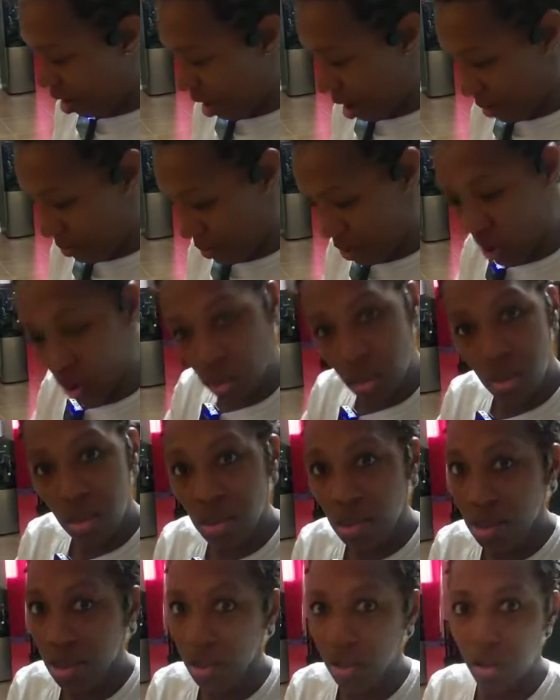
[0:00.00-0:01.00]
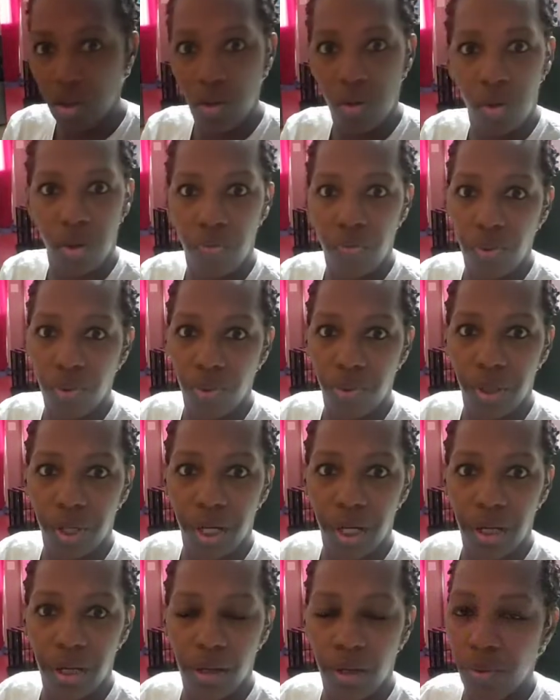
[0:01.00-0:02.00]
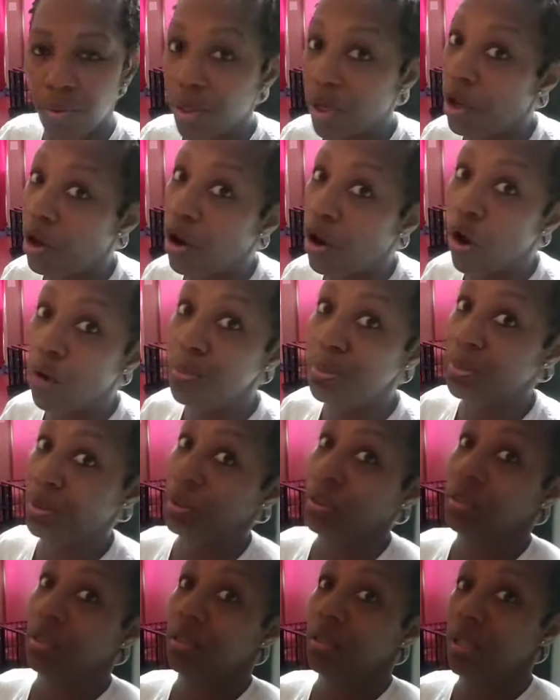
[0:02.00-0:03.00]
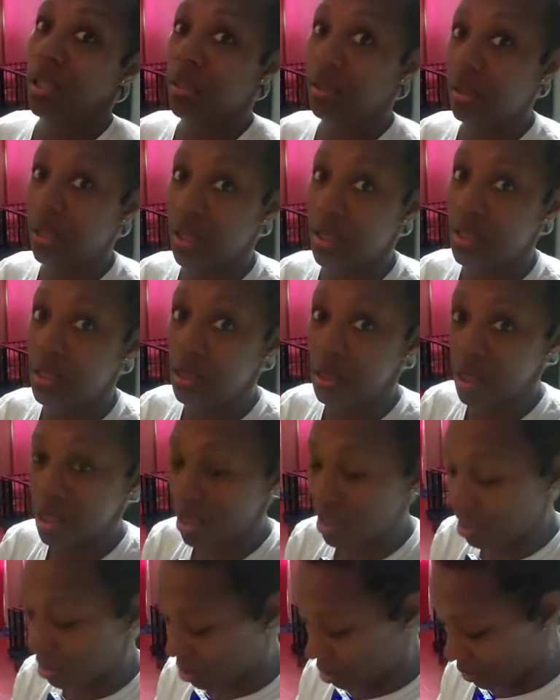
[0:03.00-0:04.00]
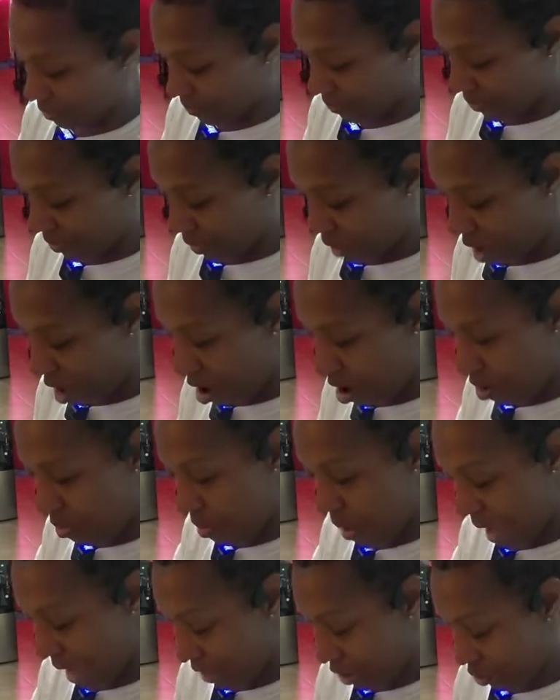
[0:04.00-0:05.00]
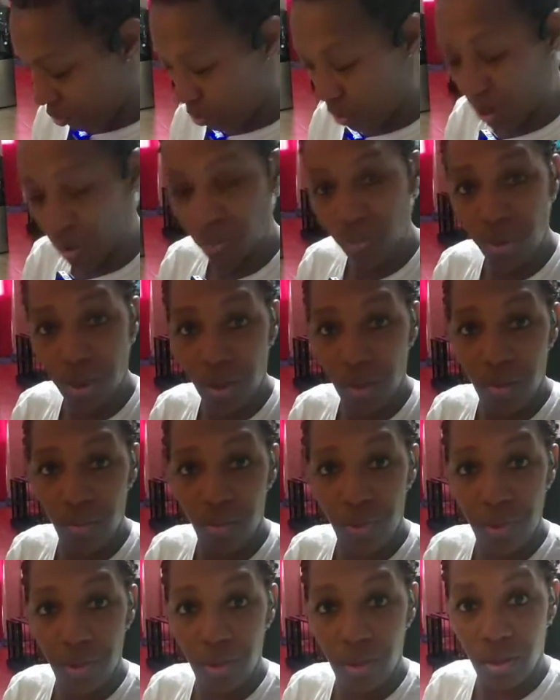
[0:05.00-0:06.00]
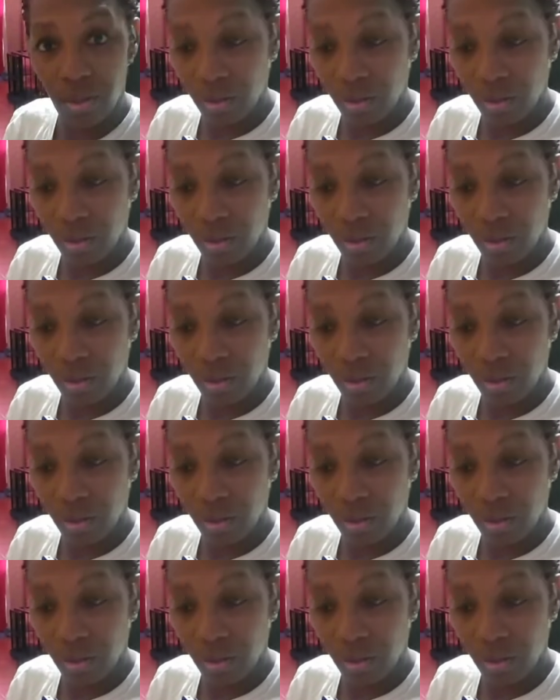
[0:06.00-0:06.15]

I'm just going for what I know in hopes that these things all match really well with